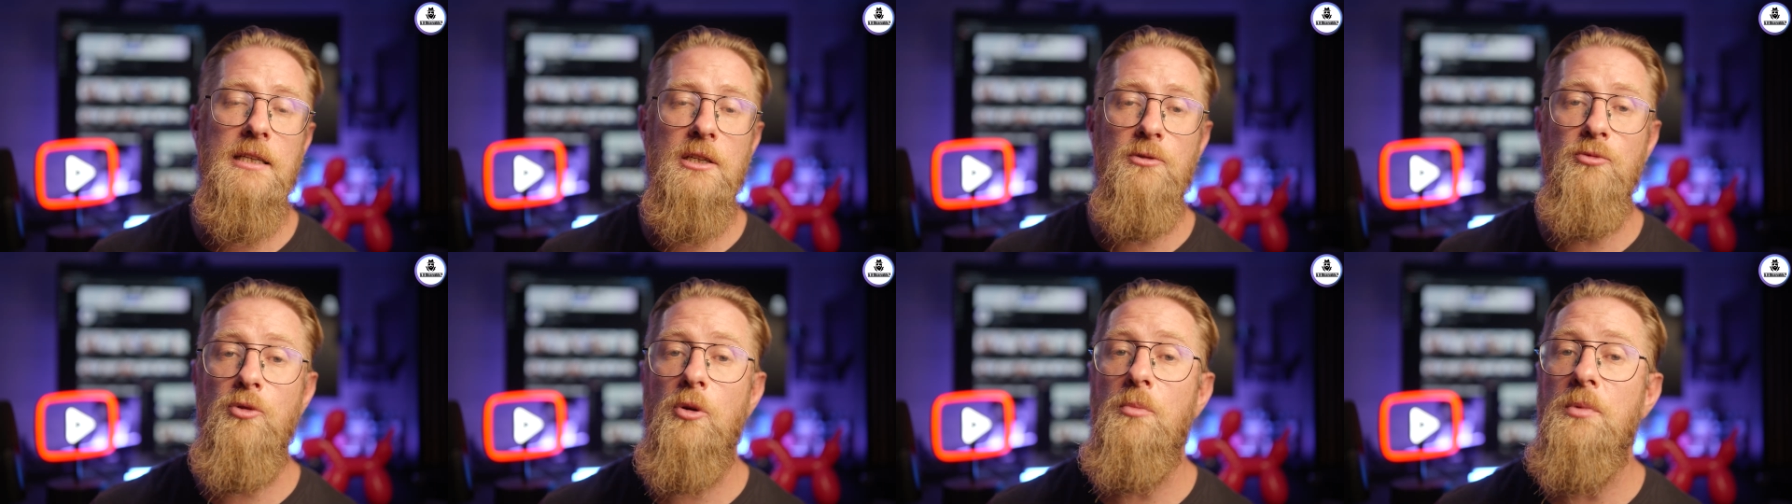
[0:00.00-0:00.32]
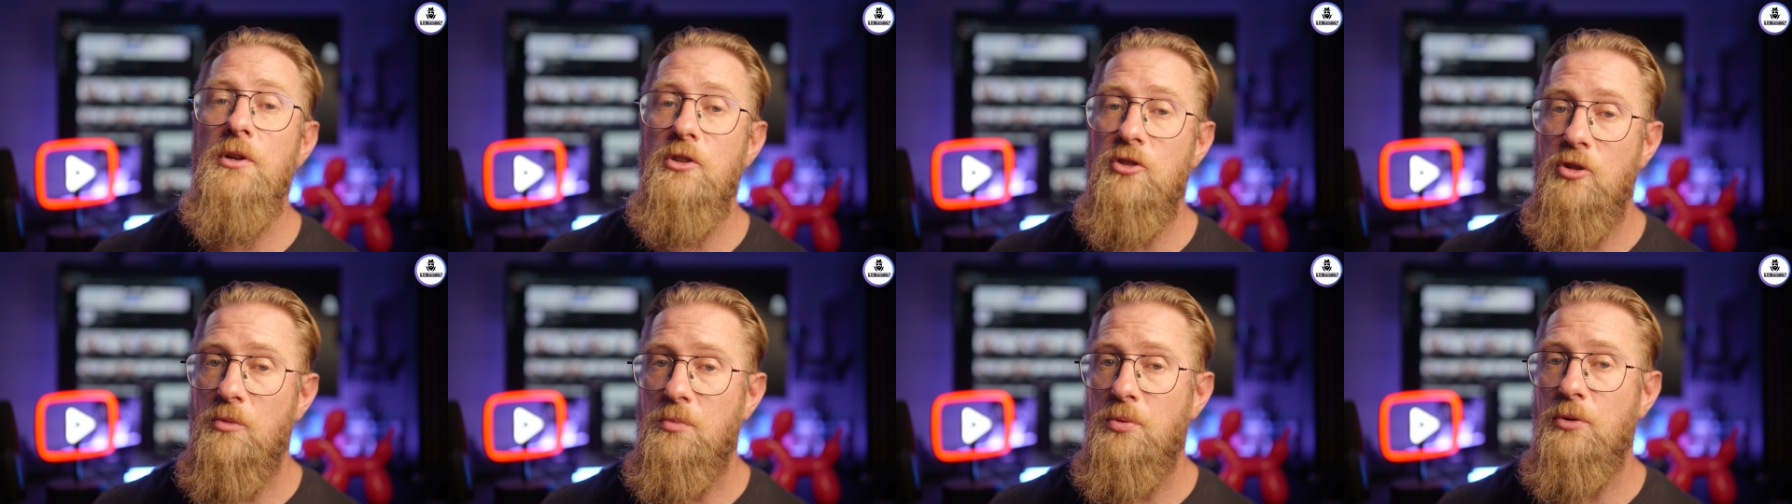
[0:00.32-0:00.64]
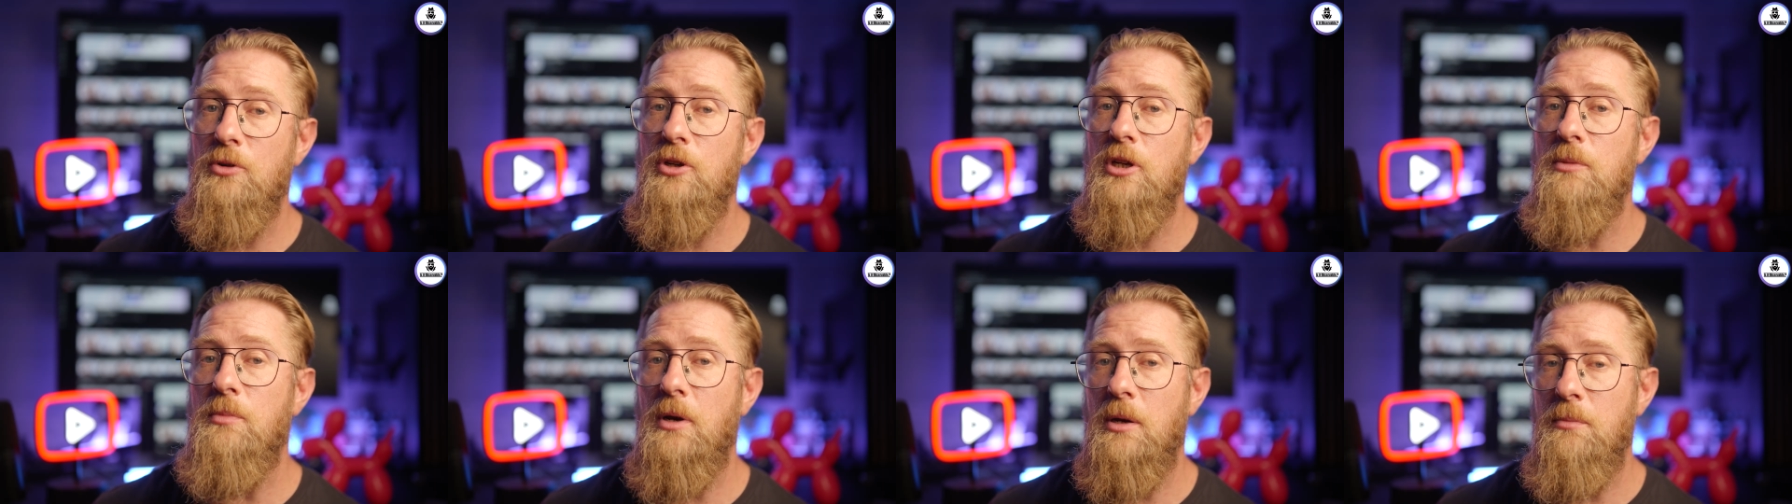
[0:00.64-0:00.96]
it will be
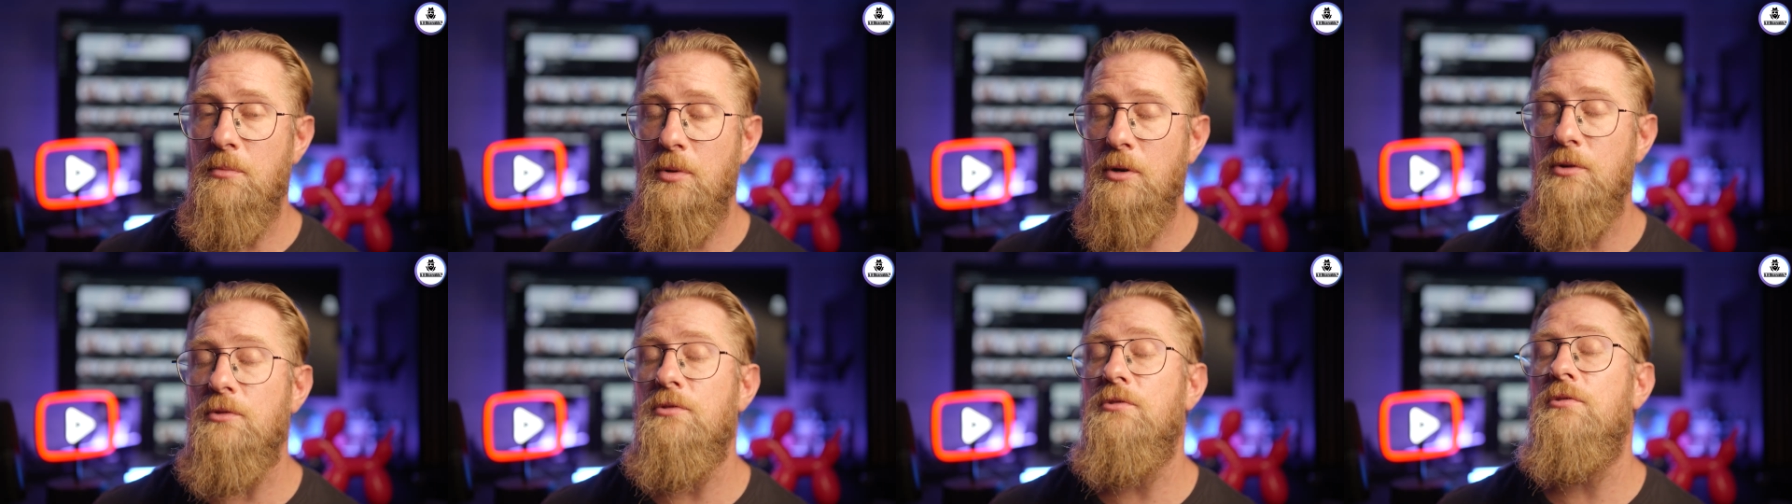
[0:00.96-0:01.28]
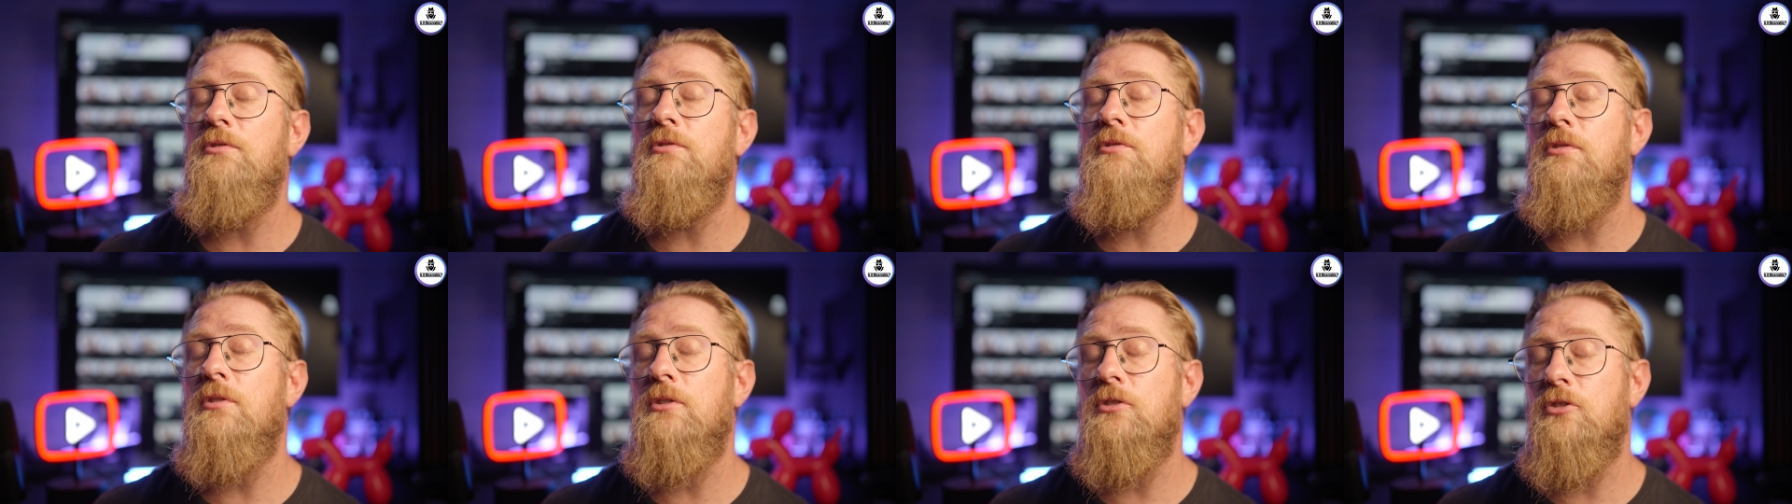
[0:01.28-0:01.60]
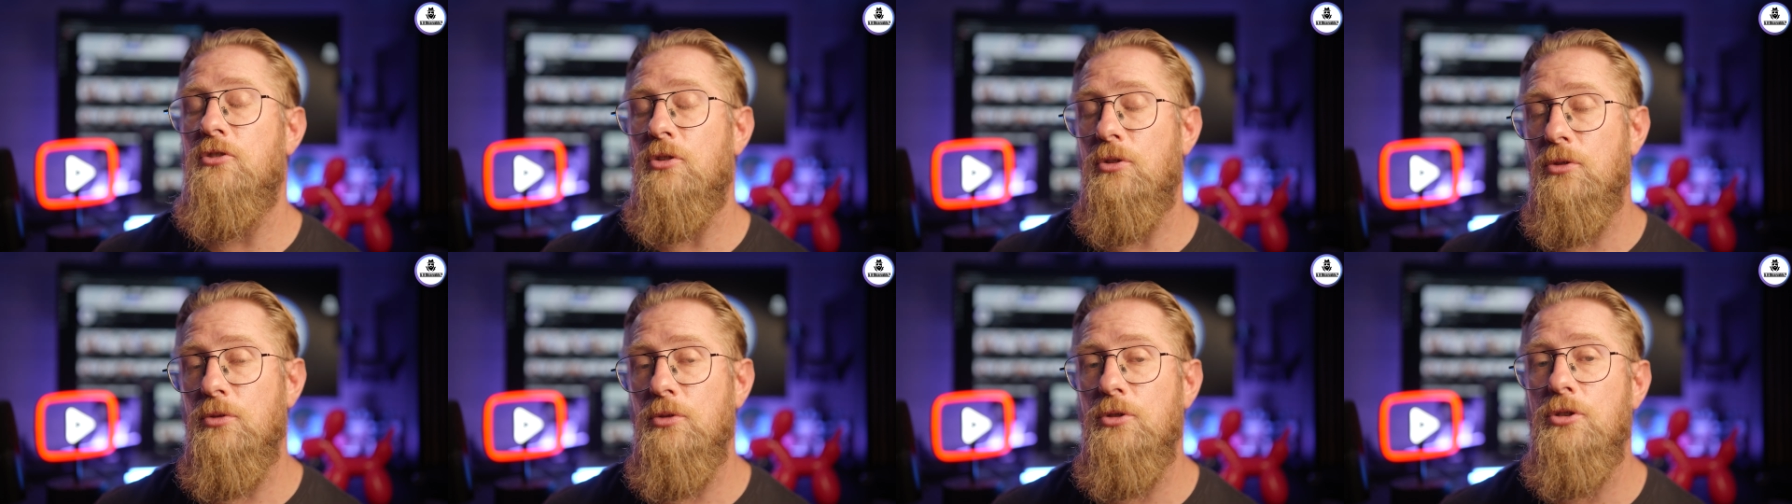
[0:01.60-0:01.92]
supported by both
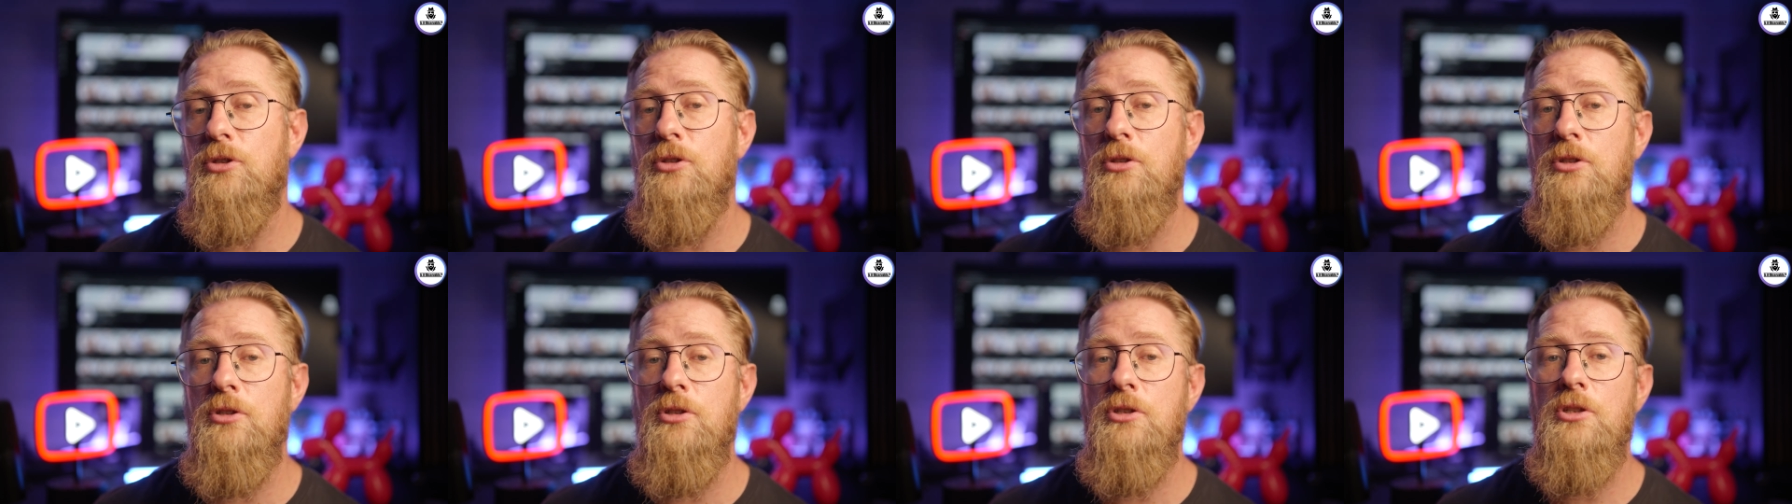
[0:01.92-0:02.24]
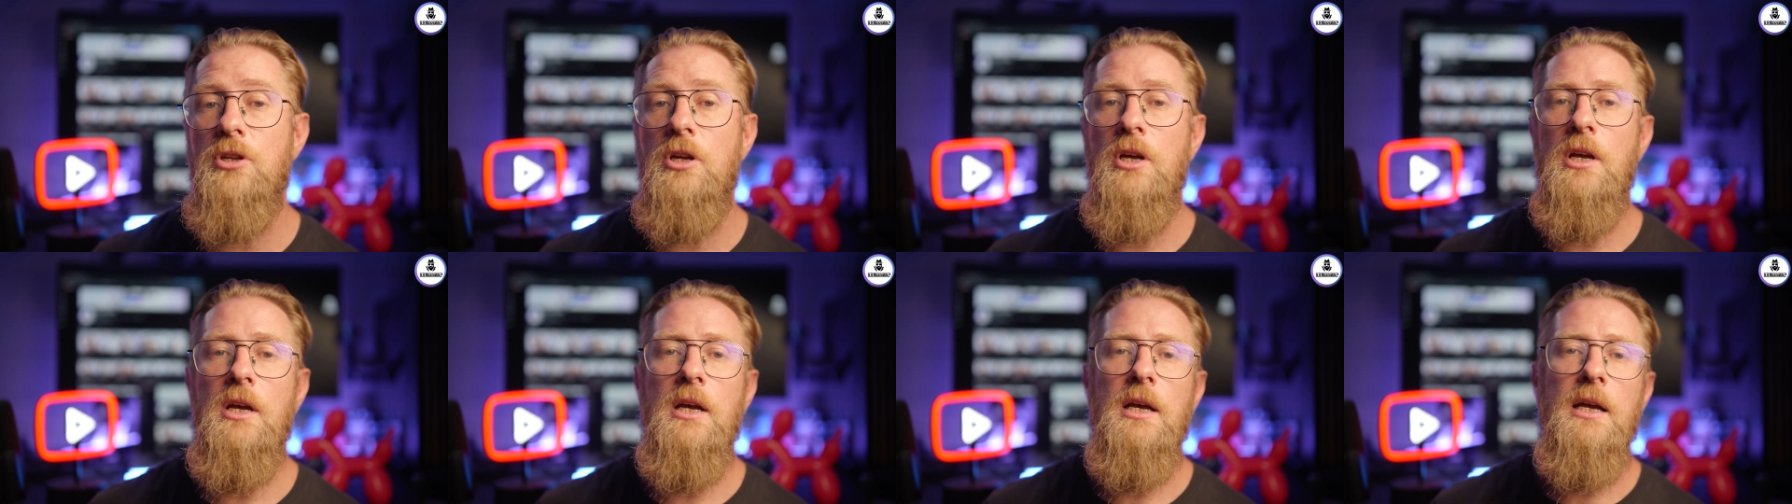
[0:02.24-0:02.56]
solutions,